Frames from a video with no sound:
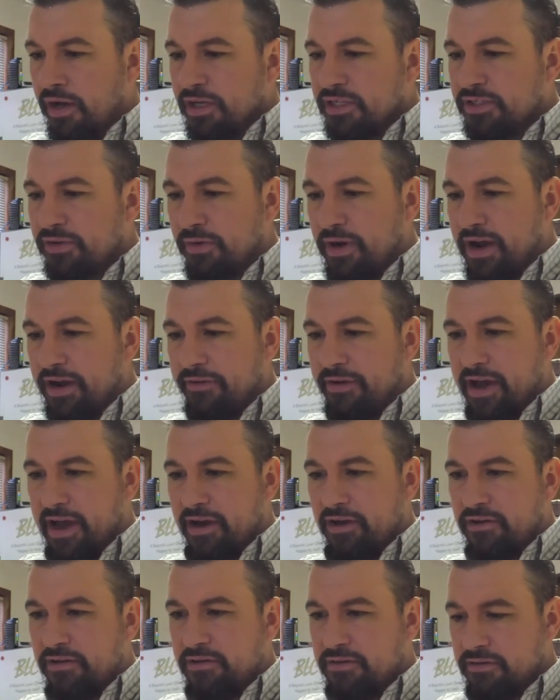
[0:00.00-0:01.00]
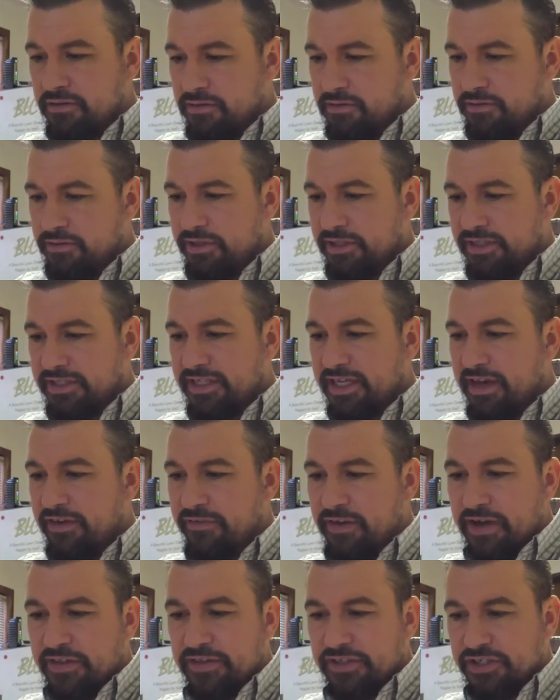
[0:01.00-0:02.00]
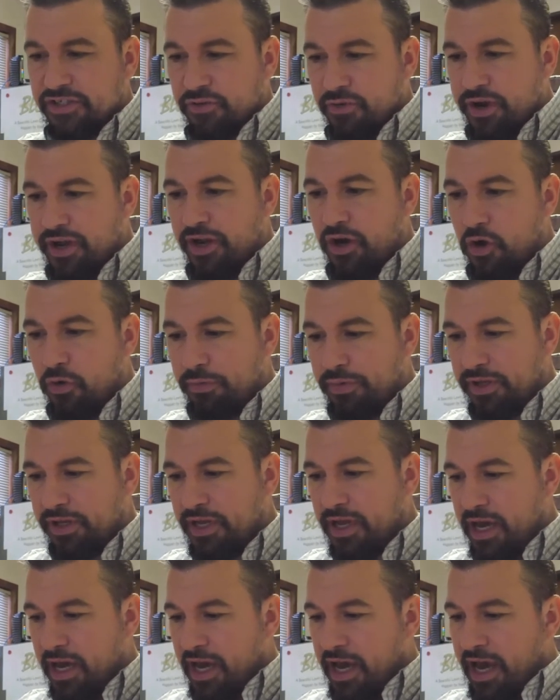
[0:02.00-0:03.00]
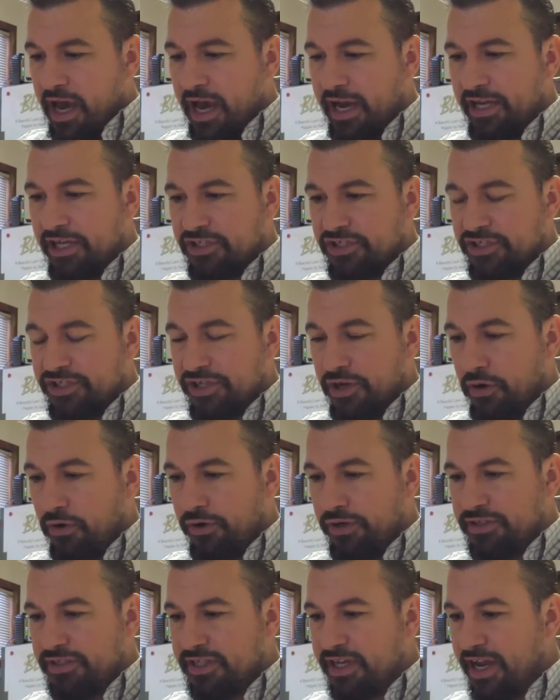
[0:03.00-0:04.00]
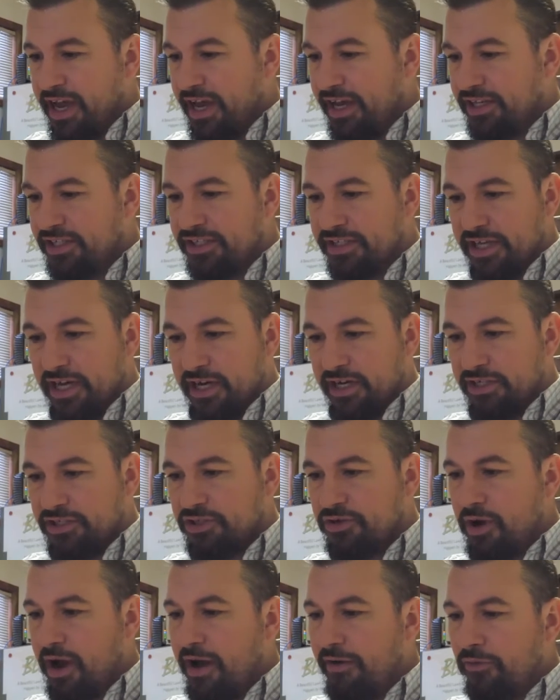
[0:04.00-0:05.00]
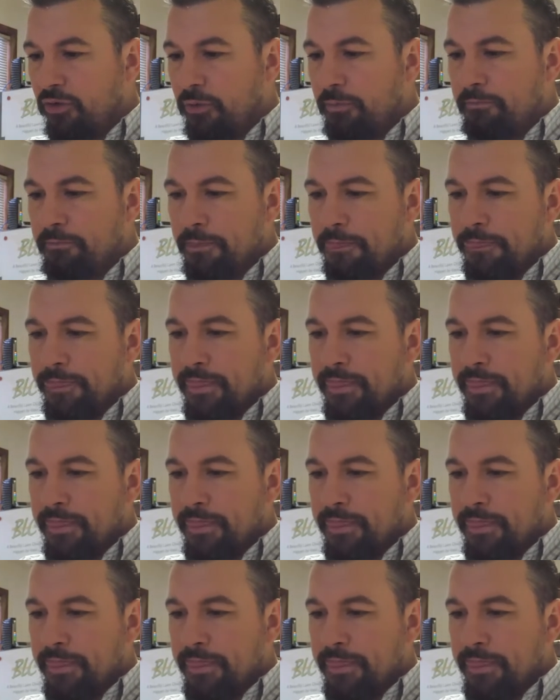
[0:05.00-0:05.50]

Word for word: So right now you can see I've got the screen open and it's showing today's uh, travel